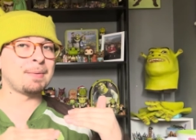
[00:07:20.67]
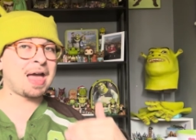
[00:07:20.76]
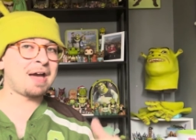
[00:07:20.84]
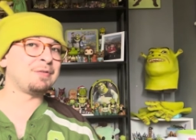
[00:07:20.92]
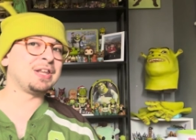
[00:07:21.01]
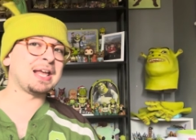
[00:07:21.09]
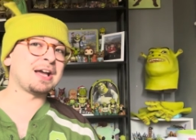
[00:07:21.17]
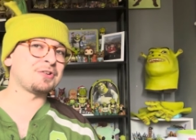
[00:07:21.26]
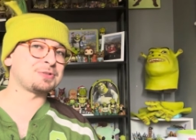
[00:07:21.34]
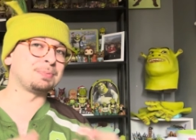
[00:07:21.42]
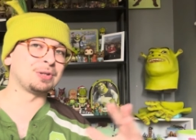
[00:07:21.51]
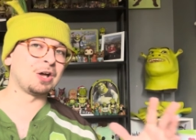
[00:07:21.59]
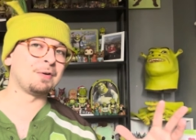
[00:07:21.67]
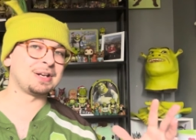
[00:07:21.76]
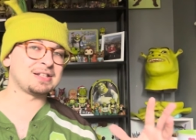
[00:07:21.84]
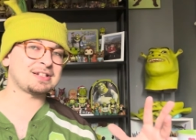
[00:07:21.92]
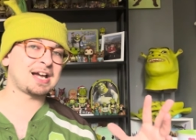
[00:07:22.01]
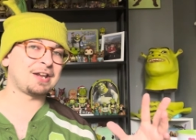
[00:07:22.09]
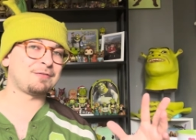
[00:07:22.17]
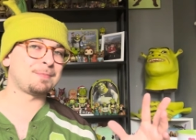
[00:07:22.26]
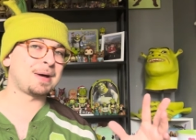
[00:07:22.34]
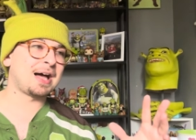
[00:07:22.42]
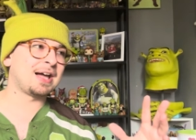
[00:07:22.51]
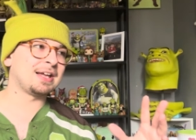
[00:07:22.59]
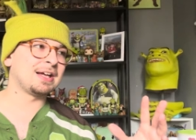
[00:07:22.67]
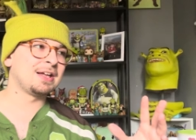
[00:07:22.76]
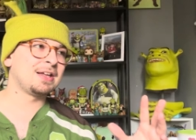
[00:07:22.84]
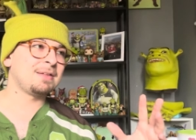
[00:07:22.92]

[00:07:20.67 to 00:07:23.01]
everything else below it is kind of my